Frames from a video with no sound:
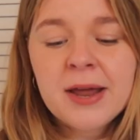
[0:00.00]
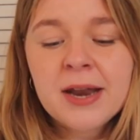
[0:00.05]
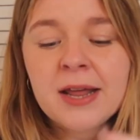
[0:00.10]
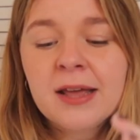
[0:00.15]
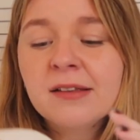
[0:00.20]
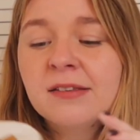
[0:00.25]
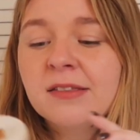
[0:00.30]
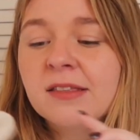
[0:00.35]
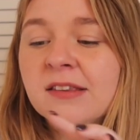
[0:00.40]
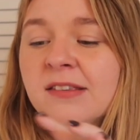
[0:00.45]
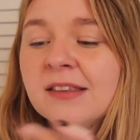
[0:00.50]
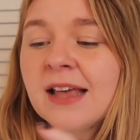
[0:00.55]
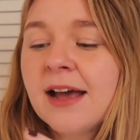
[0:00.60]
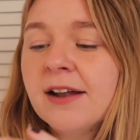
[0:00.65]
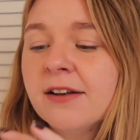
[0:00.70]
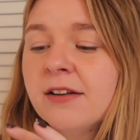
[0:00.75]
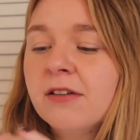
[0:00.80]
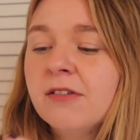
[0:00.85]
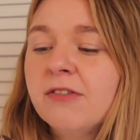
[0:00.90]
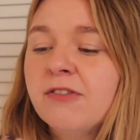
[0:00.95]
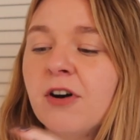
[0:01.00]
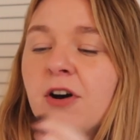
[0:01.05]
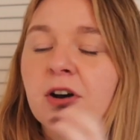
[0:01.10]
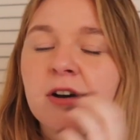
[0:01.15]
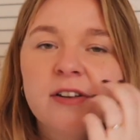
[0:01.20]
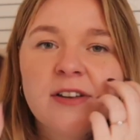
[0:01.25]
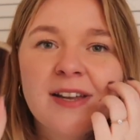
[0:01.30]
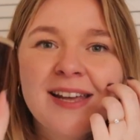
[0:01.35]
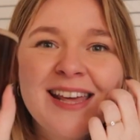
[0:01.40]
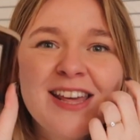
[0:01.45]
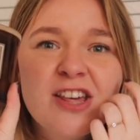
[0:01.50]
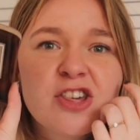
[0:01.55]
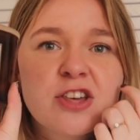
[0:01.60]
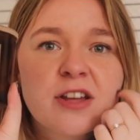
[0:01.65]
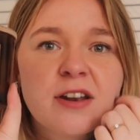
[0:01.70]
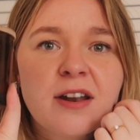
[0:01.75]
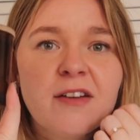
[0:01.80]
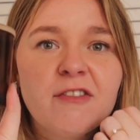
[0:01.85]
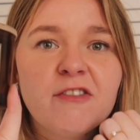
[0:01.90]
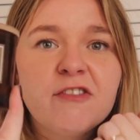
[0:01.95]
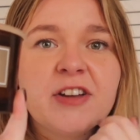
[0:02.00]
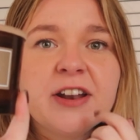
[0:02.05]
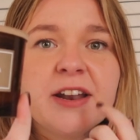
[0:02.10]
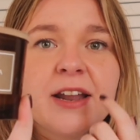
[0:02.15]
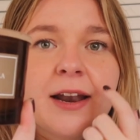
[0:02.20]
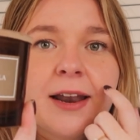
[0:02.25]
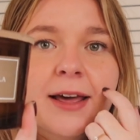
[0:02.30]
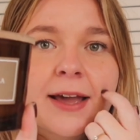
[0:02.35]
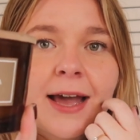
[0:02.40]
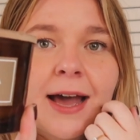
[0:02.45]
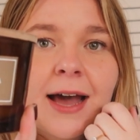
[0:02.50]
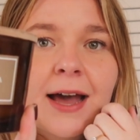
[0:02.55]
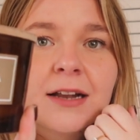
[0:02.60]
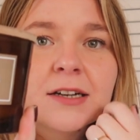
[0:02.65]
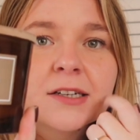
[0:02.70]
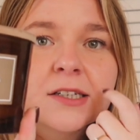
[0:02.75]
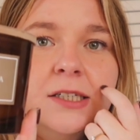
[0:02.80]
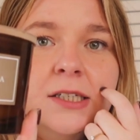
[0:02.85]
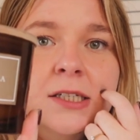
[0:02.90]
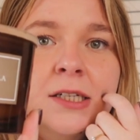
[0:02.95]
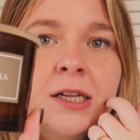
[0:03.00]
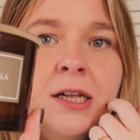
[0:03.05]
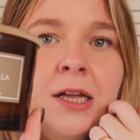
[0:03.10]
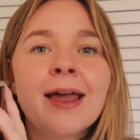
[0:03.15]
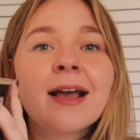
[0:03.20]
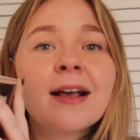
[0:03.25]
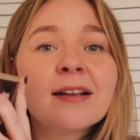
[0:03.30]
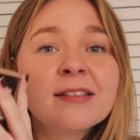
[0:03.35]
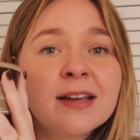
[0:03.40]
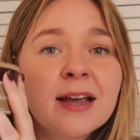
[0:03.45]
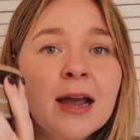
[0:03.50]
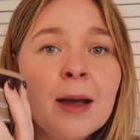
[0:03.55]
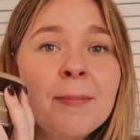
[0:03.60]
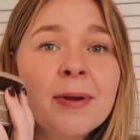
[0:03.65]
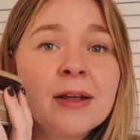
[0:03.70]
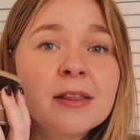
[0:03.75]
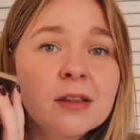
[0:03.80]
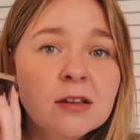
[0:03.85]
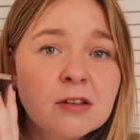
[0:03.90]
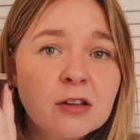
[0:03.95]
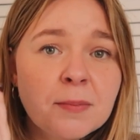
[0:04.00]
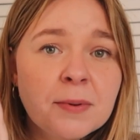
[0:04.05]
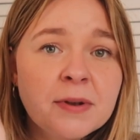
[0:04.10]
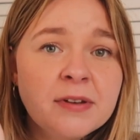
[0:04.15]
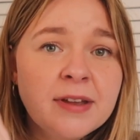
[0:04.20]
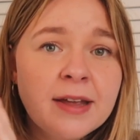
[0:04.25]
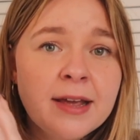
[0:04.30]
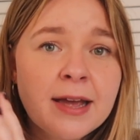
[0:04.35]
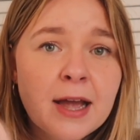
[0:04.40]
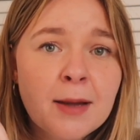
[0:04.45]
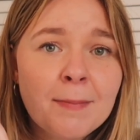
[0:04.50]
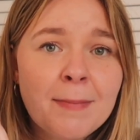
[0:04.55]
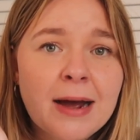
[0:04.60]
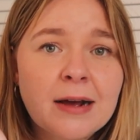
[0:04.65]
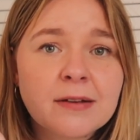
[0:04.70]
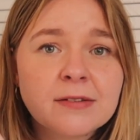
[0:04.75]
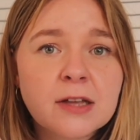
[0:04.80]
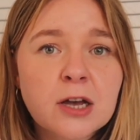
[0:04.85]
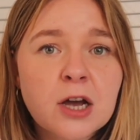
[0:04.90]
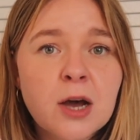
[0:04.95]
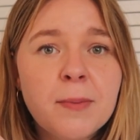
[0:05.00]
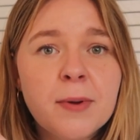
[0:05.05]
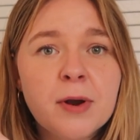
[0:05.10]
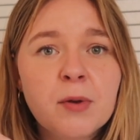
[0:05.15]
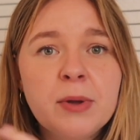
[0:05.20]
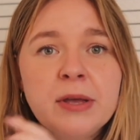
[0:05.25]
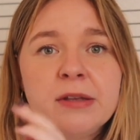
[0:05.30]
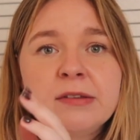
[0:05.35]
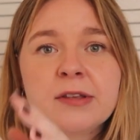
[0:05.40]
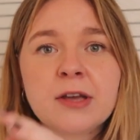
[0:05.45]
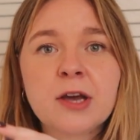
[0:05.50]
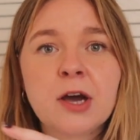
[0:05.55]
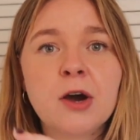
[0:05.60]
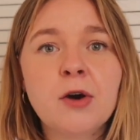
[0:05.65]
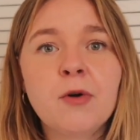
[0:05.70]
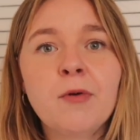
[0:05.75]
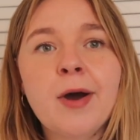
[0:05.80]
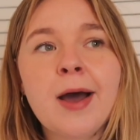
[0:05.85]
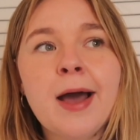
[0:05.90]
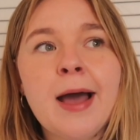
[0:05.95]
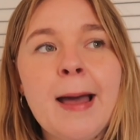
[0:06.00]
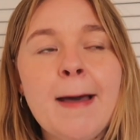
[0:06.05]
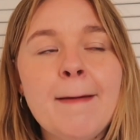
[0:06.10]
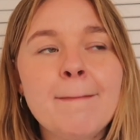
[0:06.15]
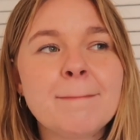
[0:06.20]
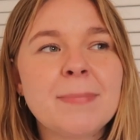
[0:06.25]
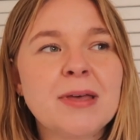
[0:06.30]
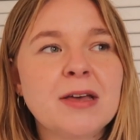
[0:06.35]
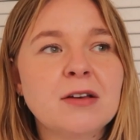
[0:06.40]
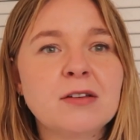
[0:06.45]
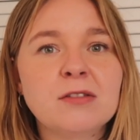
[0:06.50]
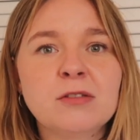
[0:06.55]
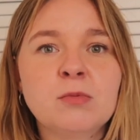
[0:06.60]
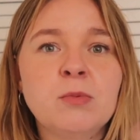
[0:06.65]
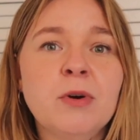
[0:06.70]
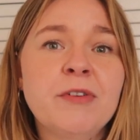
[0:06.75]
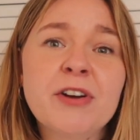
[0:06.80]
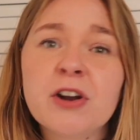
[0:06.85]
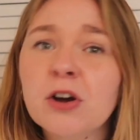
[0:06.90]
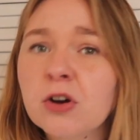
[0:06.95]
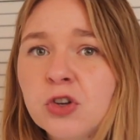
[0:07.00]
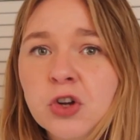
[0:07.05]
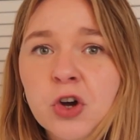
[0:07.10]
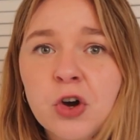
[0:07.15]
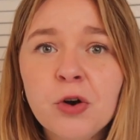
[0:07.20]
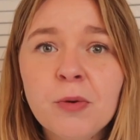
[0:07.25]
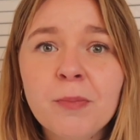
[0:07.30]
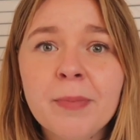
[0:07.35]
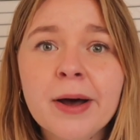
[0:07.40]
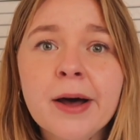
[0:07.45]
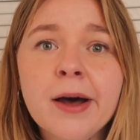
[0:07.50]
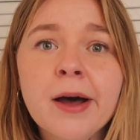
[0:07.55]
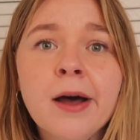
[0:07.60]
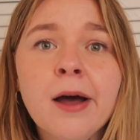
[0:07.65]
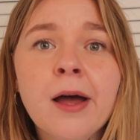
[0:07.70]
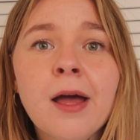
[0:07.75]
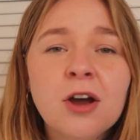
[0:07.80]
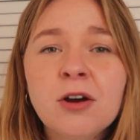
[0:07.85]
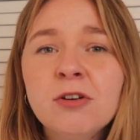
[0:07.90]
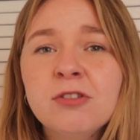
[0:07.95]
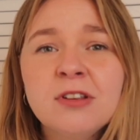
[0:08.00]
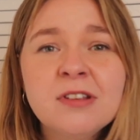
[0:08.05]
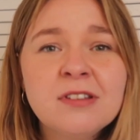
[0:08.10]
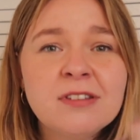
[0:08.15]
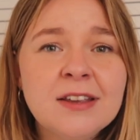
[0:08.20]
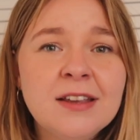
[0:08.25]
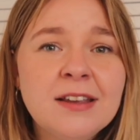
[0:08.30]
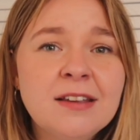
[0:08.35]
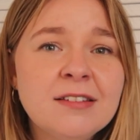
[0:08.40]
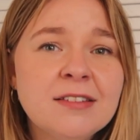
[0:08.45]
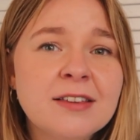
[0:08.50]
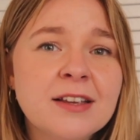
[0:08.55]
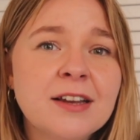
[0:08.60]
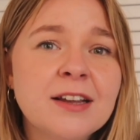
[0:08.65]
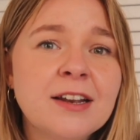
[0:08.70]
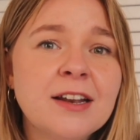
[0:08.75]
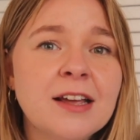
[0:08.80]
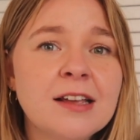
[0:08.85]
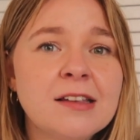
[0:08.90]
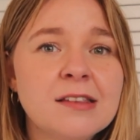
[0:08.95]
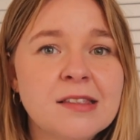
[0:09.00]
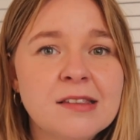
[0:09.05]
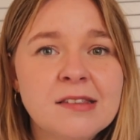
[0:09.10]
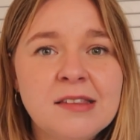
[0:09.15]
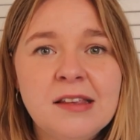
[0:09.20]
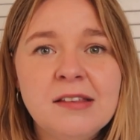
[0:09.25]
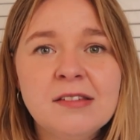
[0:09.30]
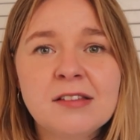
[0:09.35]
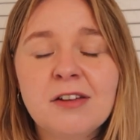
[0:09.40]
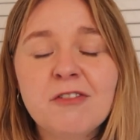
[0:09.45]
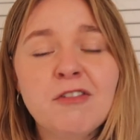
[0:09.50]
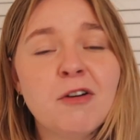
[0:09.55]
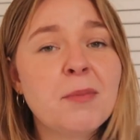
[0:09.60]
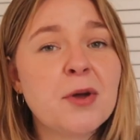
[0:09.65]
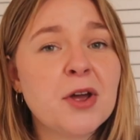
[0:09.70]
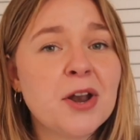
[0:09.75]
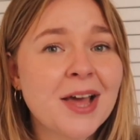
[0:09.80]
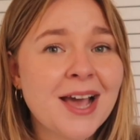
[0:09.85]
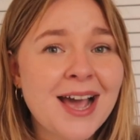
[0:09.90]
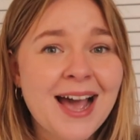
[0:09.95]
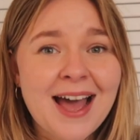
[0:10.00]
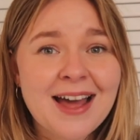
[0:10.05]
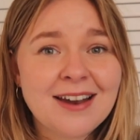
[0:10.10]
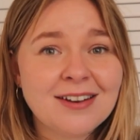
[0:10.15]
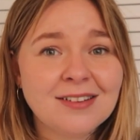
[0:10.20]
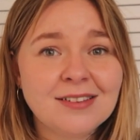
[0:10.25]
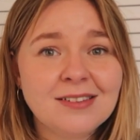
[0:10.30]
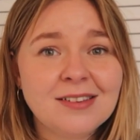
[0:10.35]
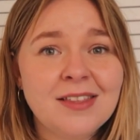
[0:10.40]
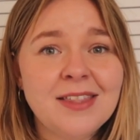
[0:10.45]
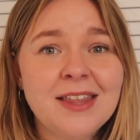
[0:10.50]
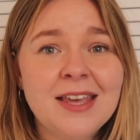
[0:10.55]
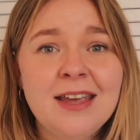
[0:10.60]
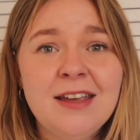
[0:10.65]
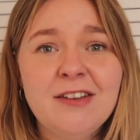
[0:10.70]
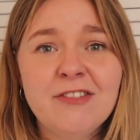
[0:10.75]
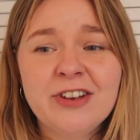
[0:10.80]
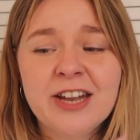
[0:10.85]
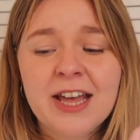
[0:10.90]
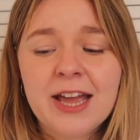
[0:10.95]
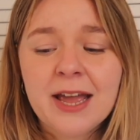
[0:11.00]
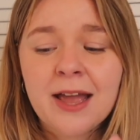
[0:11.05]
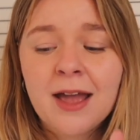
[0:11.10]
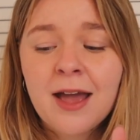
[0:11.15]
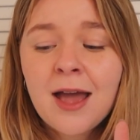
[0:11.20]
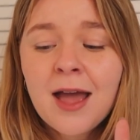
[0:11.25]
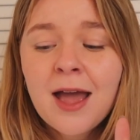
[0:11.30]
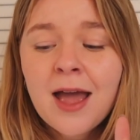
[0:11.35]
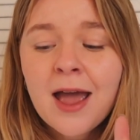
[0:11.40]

And it is the Sand and Fog Tahitian Vanilla Candle. Like I say, I picked this up in TK Maxx a couple of weeks ago because we're in October, cozy season. It's the season for burning candles in the evening.